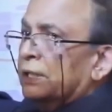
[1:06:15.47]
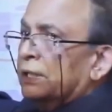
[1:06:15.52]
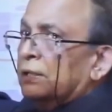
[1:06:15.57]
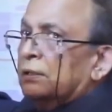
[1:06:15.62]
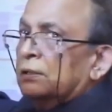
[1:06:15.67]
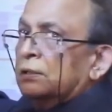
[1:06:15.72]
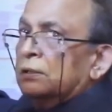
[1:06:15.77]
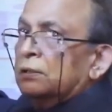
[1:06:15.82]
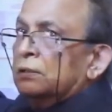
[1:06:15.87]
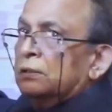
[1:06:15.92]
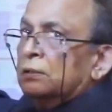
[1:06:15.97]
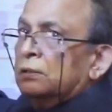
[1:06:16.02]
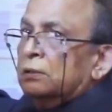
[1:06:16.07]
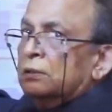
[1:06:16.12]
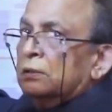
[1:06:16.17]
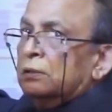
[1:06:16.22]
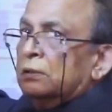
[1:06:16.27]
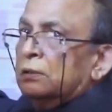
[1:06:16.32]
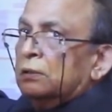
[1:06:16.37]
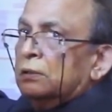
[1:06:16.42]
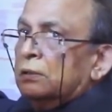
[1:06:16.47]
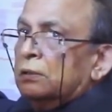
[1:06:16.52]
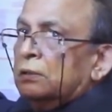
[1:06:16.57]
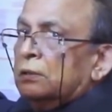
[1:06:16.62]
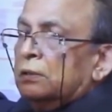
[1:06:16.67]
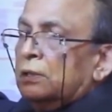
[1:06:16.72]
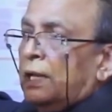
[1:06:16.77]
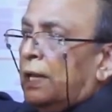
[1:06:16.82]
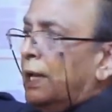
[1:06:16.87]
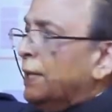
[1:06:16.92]
there,
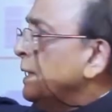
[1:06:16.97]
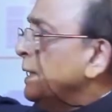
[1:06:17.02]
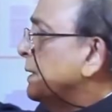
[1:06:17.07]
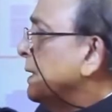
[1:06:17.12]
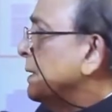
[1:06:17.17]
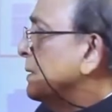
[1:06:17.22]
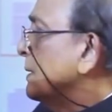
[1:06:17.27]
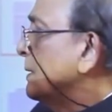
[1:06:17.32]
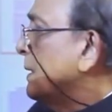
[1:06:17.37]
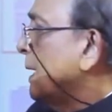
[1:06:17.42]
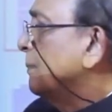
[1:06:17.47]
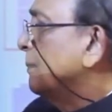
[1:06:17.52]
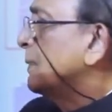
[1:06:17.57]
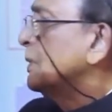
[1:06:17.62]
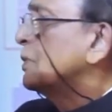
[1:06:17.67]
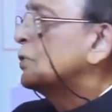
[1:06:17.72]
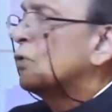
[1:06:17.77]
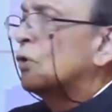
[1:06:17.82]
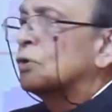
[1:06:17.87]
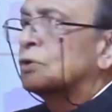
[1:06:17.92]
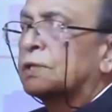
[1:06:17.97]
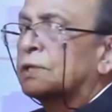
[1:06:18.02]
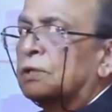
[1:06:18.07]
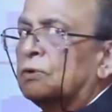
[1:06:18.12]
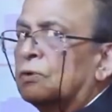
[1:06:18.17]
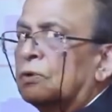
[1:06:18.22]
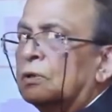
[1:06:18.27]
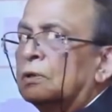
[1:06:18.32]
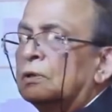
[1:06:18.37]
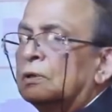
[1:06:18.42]
and it doesn't have this cost at
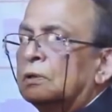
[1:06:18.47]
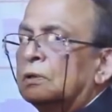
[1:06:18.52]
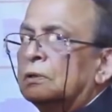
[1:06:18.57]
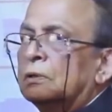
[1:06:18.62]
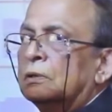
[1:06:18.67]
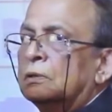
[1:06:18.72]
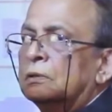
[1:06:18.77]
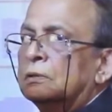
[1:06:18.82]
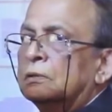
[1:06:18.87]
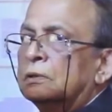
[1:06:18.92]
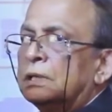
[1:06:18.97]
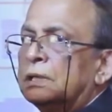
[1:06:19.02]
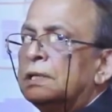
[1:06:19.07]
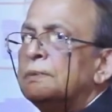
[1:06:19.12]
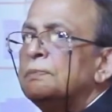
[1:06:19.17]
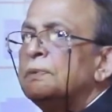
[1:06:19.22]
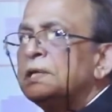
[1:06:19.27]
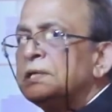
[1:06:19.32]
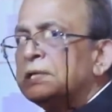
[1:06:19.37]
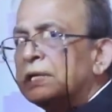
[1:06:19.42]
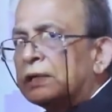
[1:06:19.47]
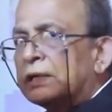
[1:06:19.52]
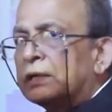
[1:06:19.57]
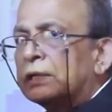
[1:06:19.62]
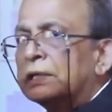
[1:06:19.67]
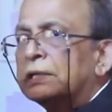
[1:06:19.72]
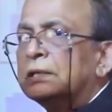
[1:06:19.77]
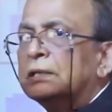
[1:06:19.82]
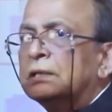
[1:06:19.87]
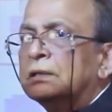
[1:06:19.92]
all.
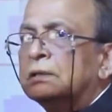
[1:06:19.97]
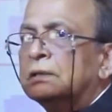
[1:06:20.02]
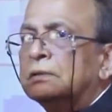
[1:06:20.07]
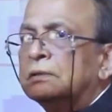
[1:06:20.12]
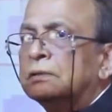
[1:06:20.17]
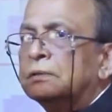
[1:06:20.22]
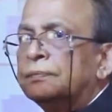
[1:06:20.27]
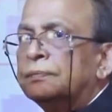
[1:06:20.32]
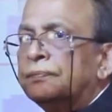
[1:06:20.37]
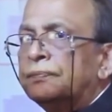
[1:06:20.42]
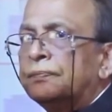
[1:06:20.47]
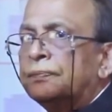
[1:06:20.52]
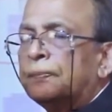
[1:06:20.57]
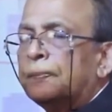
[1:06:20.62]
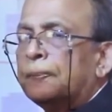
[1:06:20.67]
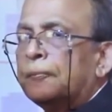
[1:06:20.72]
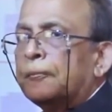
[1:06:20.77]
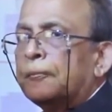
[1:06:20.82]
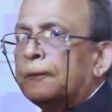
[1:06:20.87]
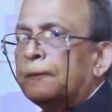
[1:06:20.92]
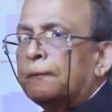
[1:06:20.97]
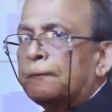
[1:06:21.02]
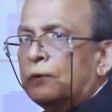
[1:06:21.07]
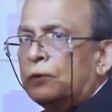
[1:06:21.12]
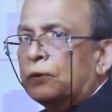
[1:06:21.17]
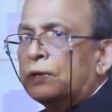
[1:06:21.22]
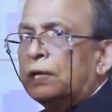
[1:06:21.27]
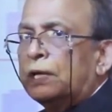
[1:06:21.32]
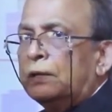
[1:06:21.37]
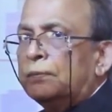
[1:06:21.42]
Immediately,
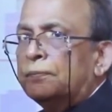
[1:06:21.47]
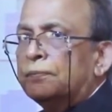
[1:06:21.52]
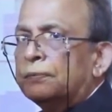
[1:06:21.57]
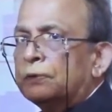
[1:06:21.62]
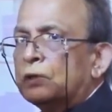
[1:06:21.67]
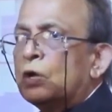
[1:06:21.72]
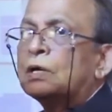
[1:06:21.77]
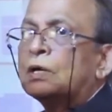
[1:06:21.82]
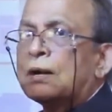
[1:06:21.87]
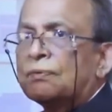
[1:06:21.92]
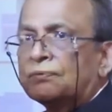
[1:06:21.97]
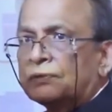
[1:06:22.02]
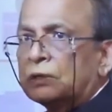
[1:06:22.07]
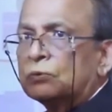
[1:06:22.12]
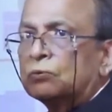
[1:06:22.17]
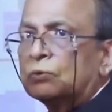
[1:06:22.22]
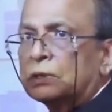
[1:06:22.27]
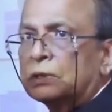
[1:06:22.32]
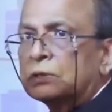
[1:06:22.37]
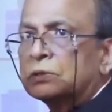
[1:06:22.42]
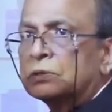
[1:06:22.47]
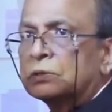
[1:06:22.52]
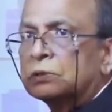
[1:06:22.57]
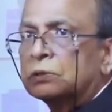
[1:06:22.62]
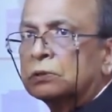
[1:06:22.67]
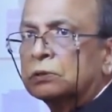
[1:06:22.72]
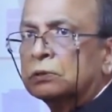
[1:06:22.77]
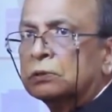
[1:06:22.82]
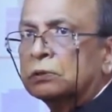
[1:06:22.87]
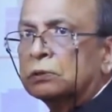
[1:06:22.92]
okay, not afterwards.
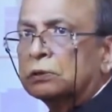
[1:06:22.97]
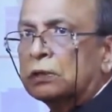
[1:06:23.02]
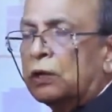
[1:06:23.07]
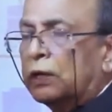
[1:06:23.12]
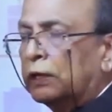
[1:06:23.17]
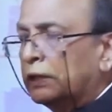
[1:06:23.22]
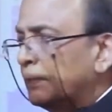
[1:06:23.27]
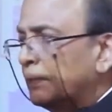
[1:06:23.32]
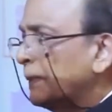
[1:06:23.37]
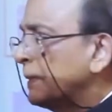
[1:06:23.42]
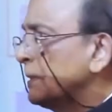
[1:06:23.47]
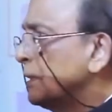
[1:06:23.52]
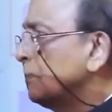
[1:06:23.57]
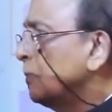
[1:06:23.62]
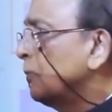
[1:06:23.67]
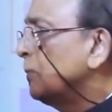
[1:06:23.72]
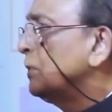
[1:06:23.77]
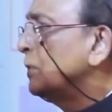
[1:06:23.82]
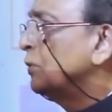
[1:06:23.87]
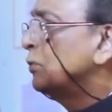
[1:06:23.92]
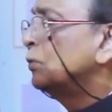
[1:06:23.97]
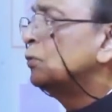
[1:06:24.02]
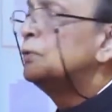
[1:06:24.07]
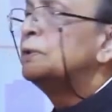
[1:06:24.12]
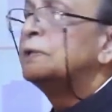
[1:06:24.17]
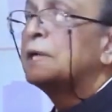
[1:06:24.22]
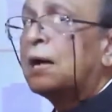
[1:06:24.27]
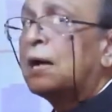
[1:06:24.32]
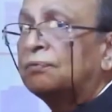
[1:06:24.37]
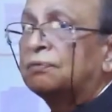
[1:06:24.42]
Now at the present moment you do
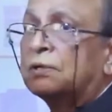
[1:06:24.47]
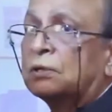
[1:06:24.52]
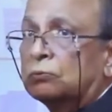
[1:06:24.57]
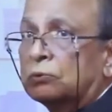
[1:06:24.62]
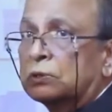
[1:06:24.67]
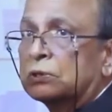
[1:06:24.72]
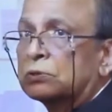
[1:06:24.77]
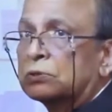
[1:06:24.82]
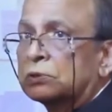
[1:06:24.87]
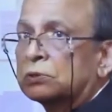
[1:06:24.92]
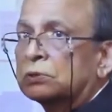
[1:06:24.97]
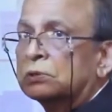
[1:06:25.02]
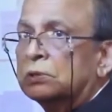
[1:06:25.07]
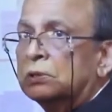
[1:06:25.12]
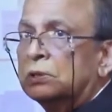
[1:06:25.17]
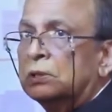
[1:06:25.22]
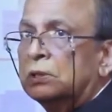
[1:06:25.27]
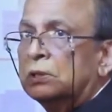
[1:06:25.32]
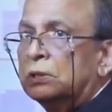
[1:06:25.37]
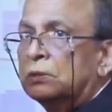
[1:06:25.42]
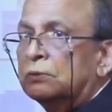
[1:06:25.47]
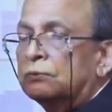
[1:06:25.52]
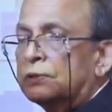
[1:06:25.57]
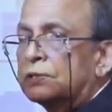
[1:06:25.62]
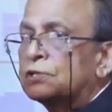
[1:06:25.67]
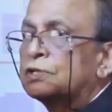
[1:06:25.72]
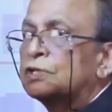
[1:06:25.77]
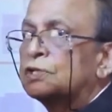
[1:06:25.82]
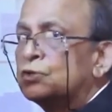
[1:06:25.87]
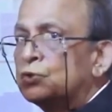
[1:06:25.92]
it afterwards.
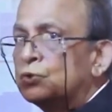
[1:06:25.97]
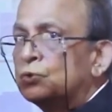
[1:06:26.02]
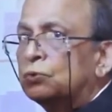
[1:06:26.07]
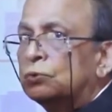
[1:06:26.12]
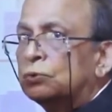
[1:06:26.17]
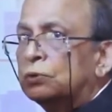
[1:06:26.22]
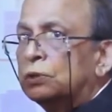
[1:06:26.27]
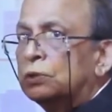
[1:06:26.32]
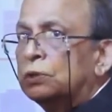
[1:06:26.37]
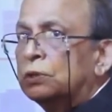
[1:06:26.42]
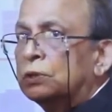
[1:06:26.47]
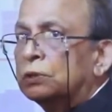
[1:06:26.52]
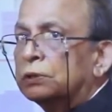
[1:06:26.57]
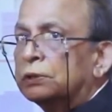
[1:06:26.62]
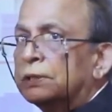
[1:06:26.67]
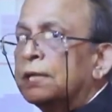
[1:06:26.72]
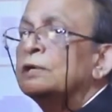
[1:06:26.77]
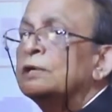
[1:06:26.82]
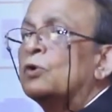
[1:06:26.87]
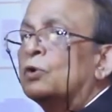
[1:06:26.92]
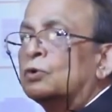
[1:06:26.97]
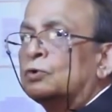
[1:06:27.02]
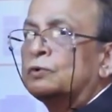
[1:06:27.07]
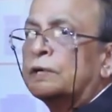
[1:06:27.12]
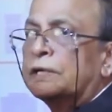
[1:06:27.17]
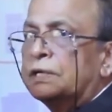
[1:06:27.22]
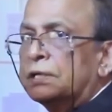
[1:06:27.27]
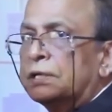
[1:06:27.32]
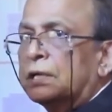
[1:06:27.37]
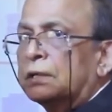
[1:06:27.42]
First issue, then go to
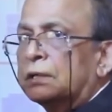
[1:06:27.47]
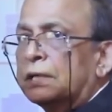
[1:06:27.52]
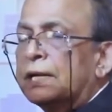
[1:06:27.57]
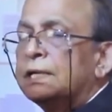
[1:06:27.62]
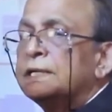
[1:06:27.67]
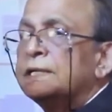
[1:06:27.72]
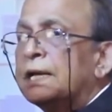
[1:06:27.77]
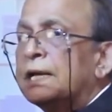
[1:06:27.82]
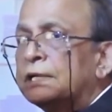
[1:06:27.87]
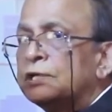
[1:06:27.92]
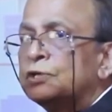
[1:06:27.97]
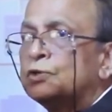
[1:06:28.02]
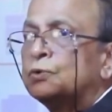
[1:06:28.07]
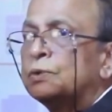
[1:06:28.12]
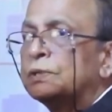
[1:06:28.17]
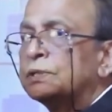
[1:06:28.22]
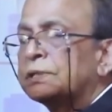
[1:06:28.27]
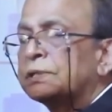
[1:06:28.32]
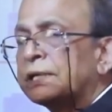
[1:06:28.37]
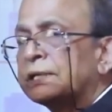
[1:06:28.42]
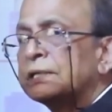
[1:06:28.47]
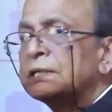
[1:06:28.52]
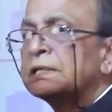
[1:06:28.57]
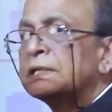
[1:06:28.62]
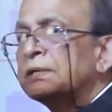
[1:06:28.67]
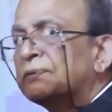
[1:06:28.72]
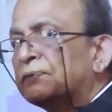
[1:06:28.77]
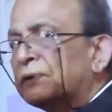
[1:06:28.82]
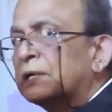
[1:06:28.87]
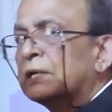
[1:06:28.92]
ADR. ADR issue is taken
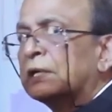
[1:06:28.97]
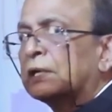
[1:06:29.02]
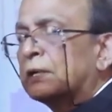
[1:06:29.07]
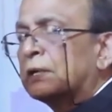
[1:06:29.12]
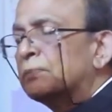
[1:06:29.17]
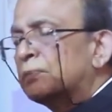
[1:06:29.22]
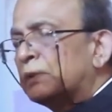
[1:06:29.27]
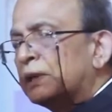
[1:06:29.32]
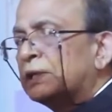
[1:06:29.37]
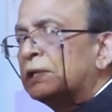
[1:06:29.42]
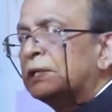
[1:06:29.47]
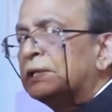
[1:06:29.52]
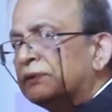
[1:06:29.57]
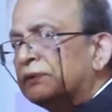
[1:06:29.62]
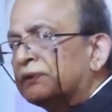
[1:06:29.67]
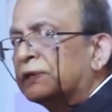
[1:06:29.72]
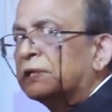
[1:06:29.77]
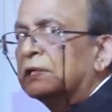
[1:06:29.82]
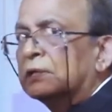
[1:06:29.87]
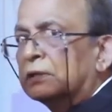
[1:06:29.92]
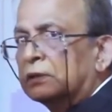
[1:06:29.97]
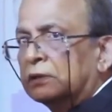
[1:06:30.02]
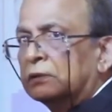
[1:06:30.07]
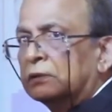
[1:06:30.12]
completely different.